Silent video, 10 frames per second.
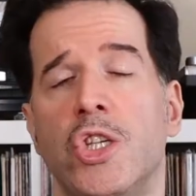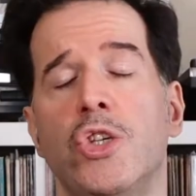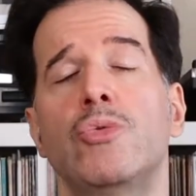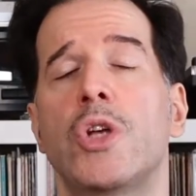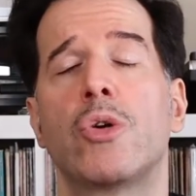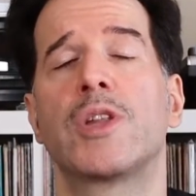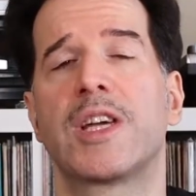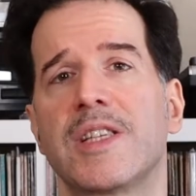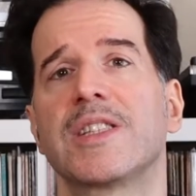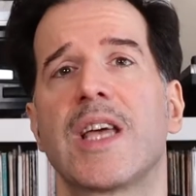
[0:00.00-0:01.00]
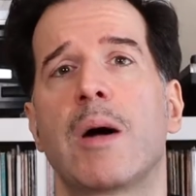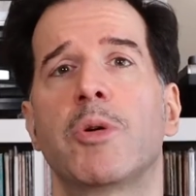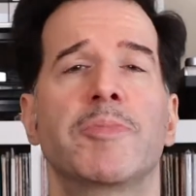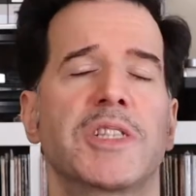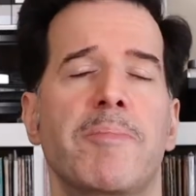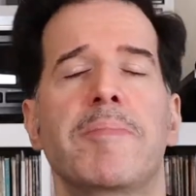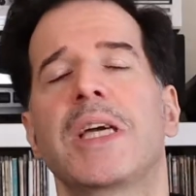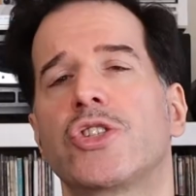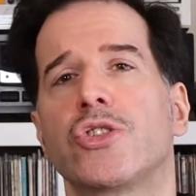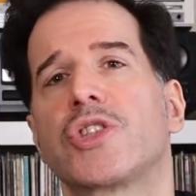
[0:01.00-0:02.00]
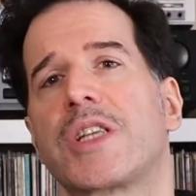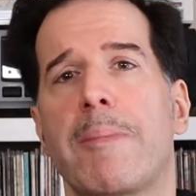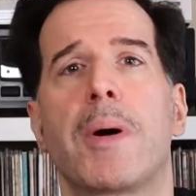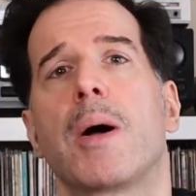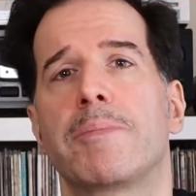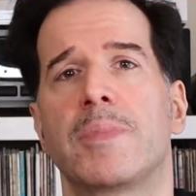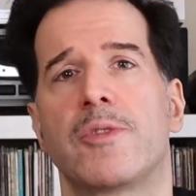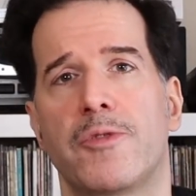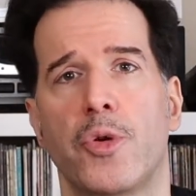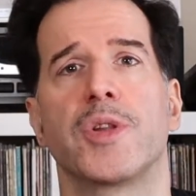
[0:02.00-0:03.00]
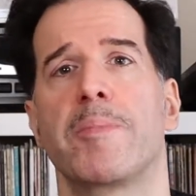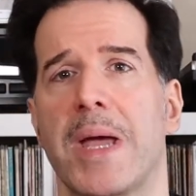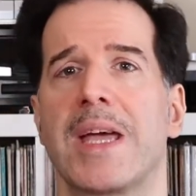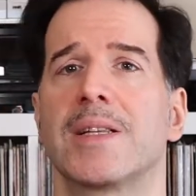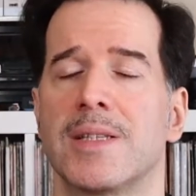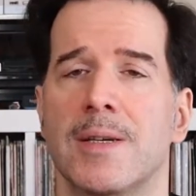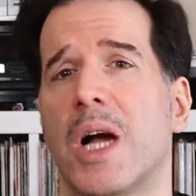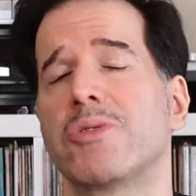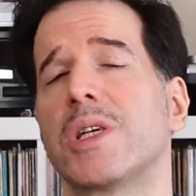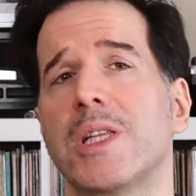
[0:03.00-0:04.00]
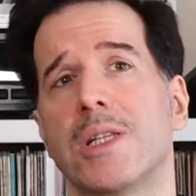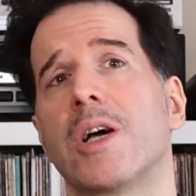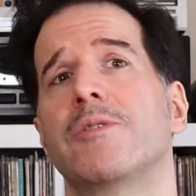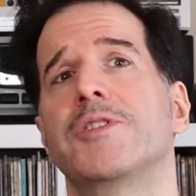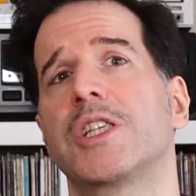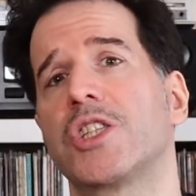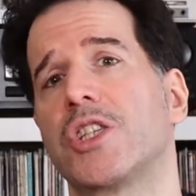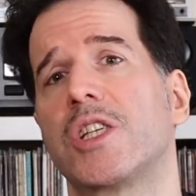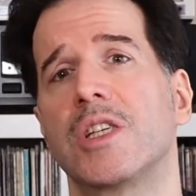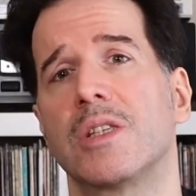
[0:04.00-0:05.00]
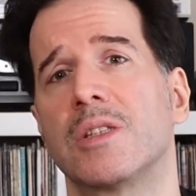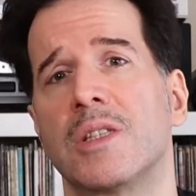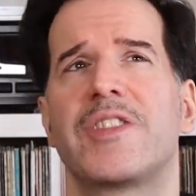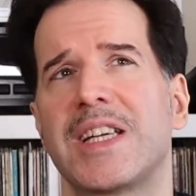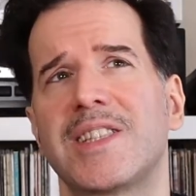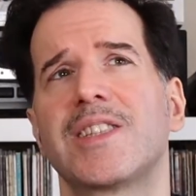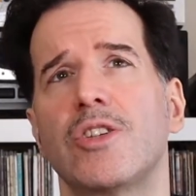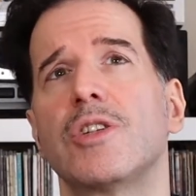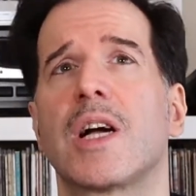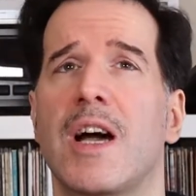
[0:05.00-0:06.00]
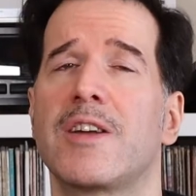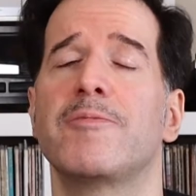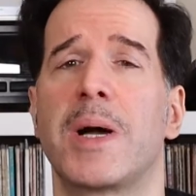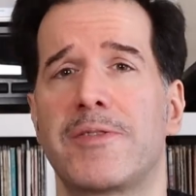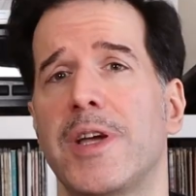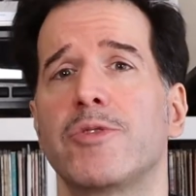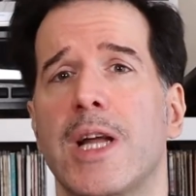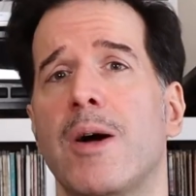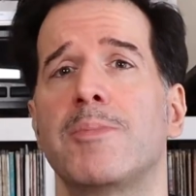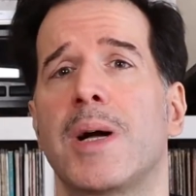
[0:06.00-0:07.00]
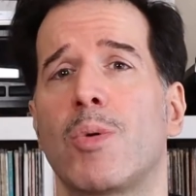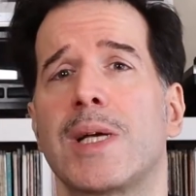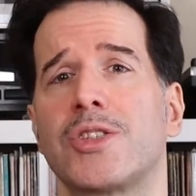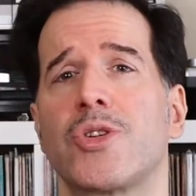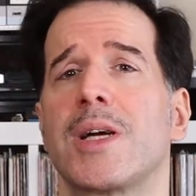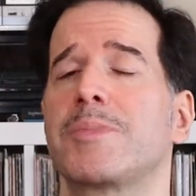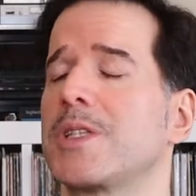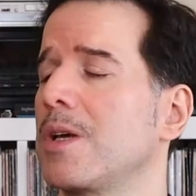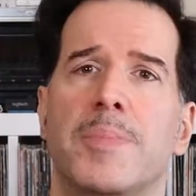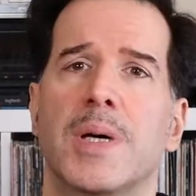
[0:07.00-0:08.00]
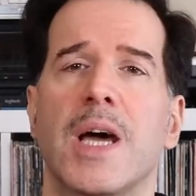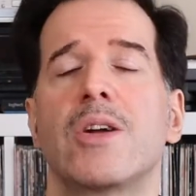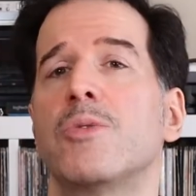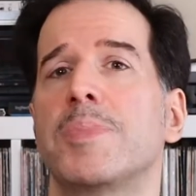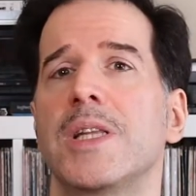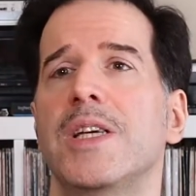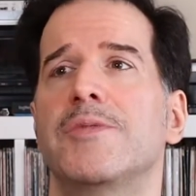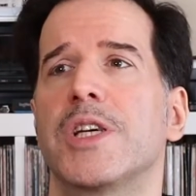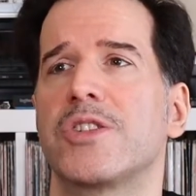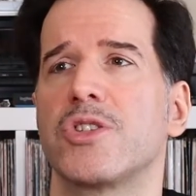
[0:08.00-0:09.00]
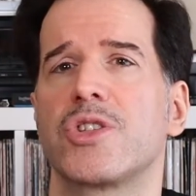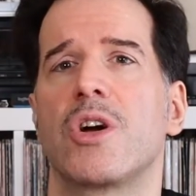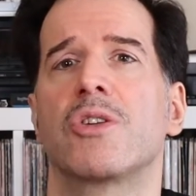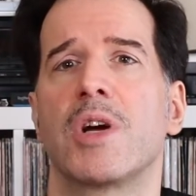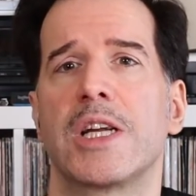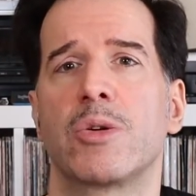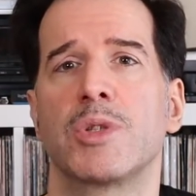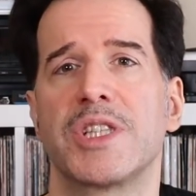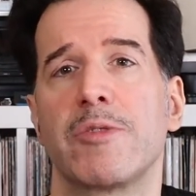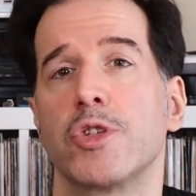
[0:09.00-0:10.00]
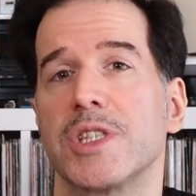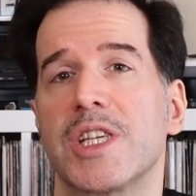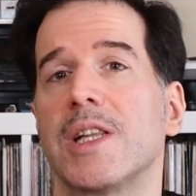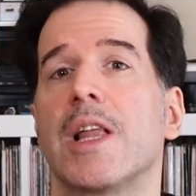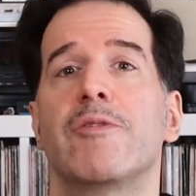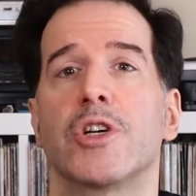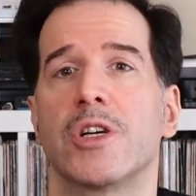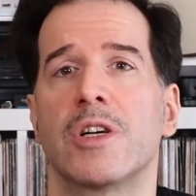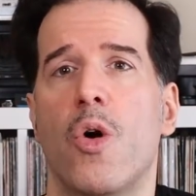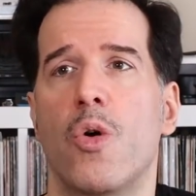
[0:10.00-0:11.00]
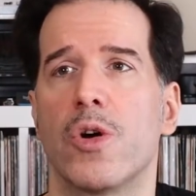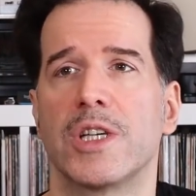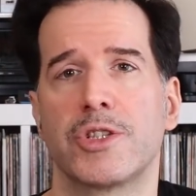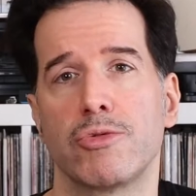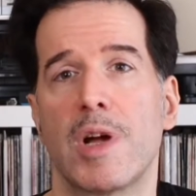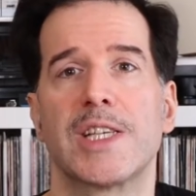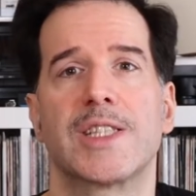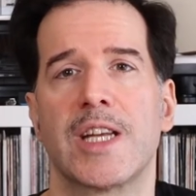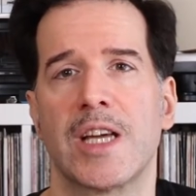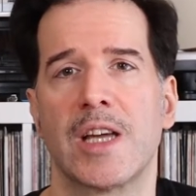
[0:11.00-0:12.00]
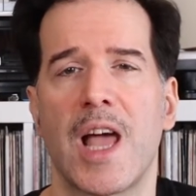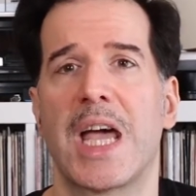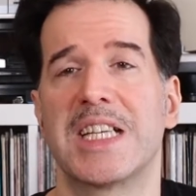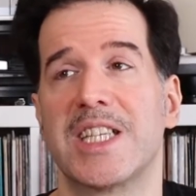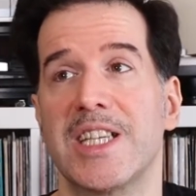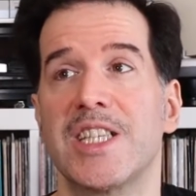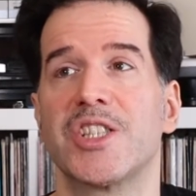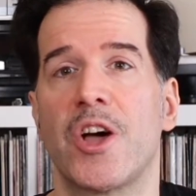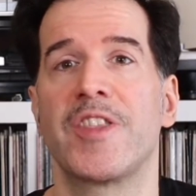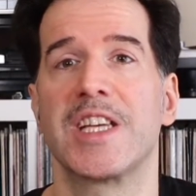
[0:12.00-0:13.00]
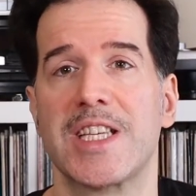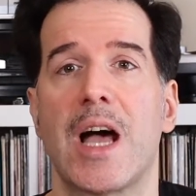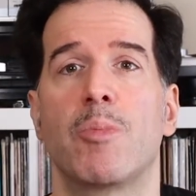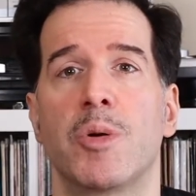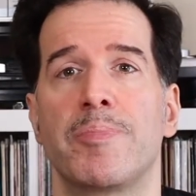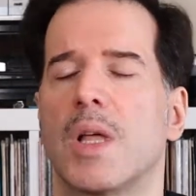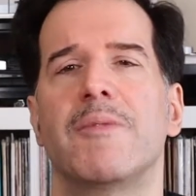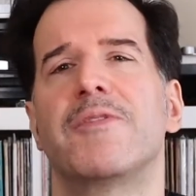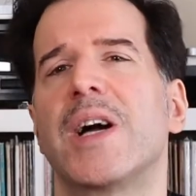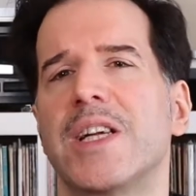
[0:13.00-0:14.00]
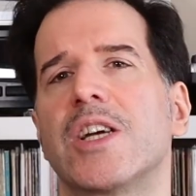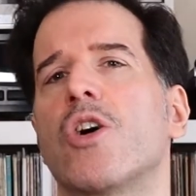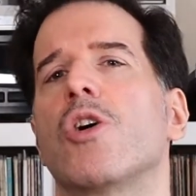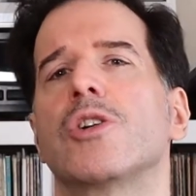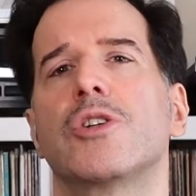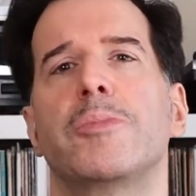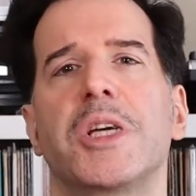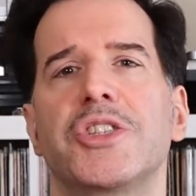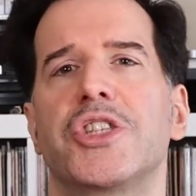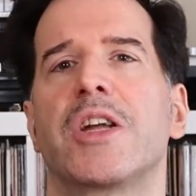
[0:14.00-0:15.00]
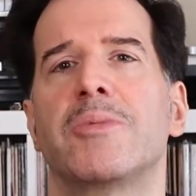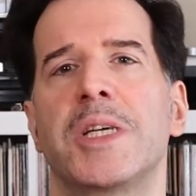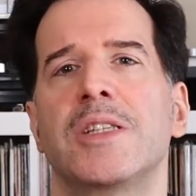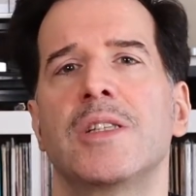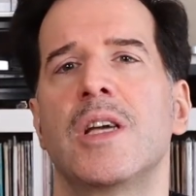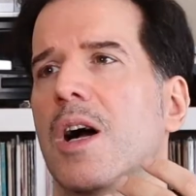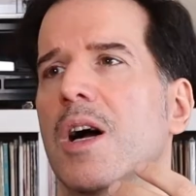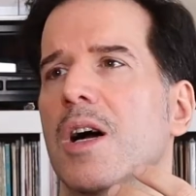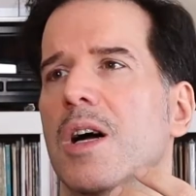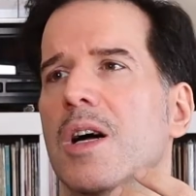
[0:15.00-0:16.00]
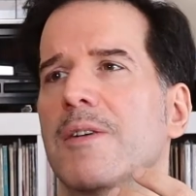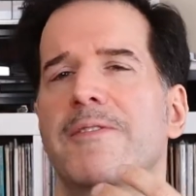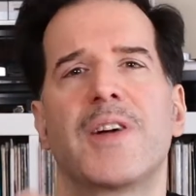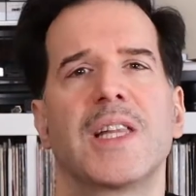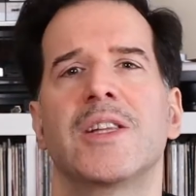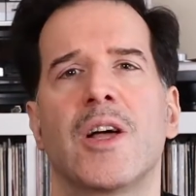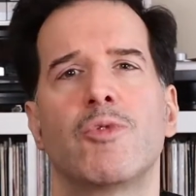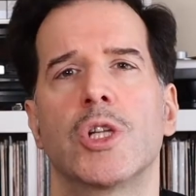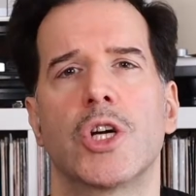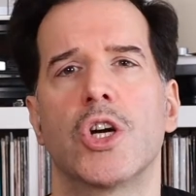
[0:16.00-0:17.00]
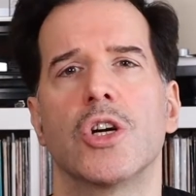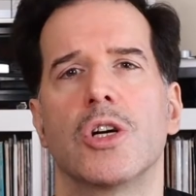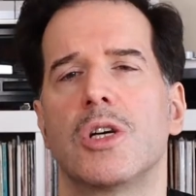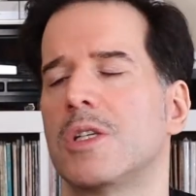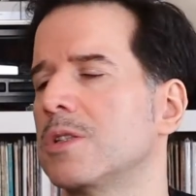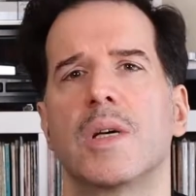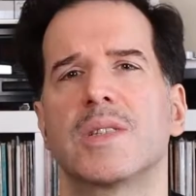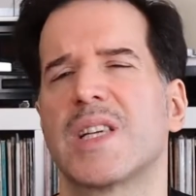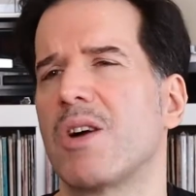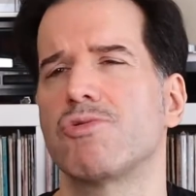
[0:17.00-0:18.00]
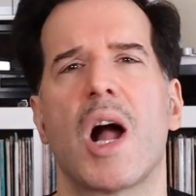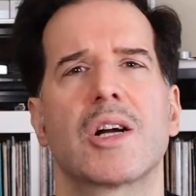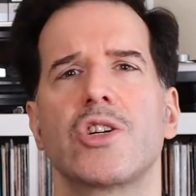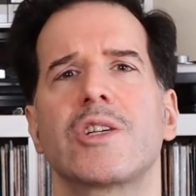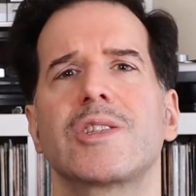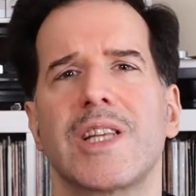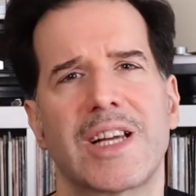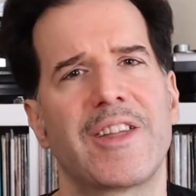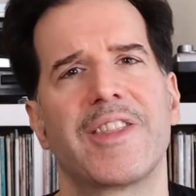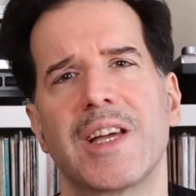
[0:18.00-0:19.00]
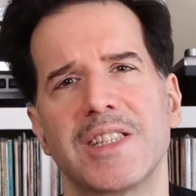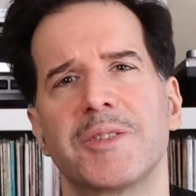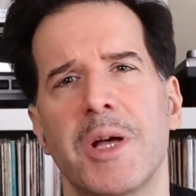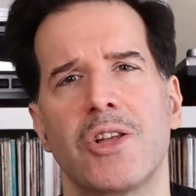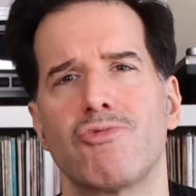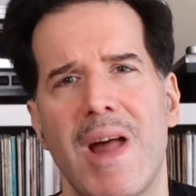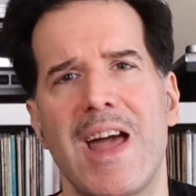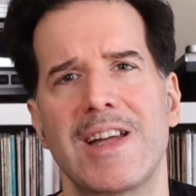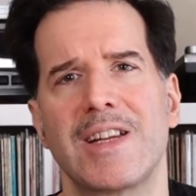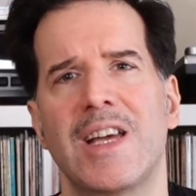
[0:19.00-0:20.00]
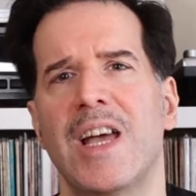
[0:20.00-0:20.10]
You know this album is a major step up for the band. I really love Dish Steel. That's still kind of my favorite album by White Stripes, but I don't believe that their songwriting was ever as clever or as arresting as it is on this album. I'm finding it harder to be a gentleman. Fell in love with a girl. It's got rockers like I Think I Smell a Rat.